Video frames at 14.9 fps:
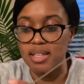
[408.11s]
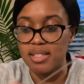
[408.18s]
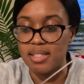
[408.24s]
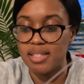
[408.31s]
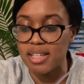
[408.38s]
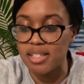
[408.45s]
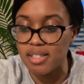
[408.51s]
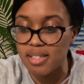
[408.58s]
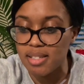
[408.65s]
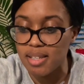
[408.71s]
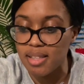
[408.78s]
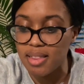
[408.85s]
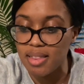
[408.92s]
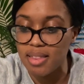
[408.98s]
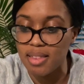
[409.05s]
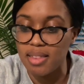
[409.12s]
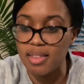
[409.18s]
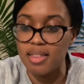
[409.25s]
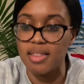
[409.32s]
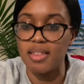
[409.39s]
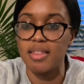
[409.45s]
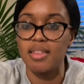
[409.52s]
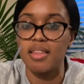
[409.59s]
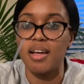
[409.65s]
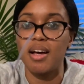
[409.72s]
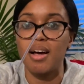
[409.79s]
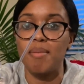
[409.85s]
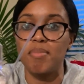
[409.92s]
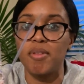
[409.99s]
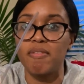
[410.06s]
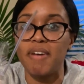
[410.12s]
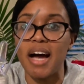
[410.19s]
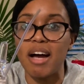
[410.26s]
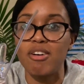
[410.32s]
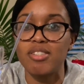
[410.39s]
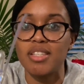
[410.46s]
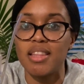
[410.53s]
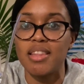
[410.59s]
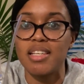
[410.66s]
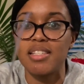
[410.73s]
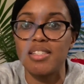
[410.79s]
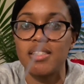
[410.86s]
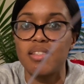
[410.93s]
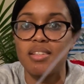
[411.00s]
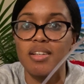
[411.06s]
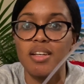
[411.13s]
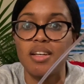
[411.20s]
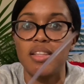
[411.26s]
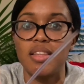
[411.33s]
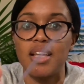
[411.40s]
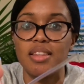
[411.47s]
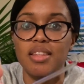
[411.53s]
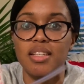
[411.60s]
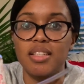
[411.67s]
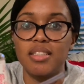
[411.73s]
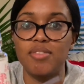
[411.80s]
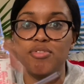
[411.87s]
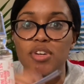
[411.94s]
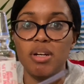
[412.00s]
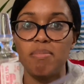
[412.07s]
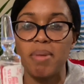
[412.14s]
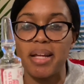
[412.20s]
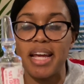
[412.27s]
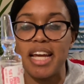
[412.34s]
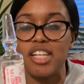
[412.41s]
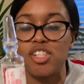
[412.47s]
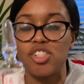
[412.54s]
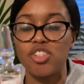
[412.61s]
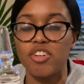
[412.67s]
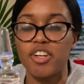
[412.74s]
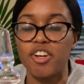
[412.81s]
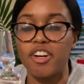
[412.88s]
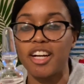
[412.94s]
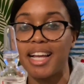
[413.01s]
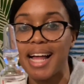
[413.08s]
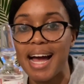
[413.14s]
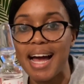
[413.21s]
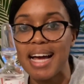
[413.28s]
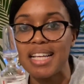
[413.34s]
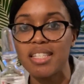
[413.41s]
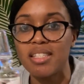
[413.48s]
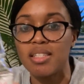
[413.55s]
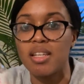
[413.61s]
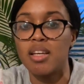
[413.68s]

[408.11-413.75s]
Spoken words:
Since the vials that the different medications are in our glass,